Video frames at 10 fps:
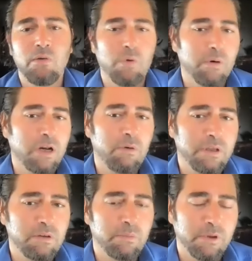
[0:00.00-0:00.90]
We're
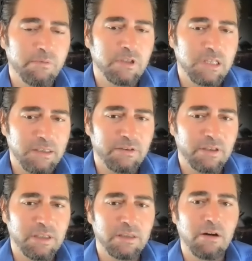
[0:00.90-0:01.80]
going to be
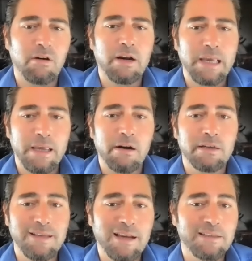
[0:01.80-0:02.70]
releasing our
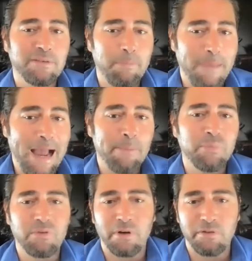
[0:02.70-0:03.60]
ARitize
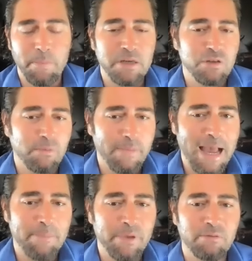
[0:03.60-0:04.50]
maps, our spatial
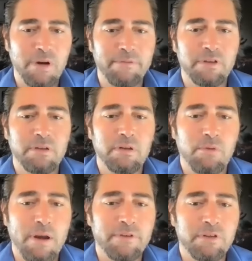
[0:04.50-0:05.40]
mapping reven-
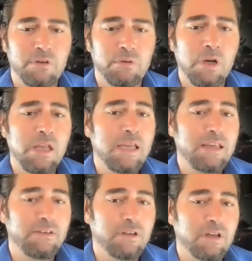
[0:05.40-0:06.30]
revenue
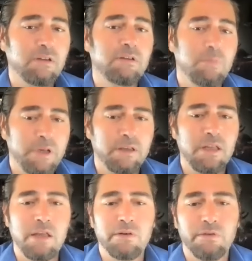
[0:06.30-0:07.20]
is going to be
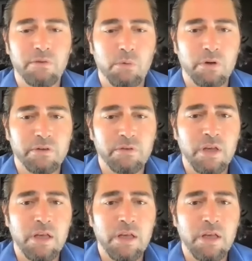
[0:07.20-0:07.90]
another source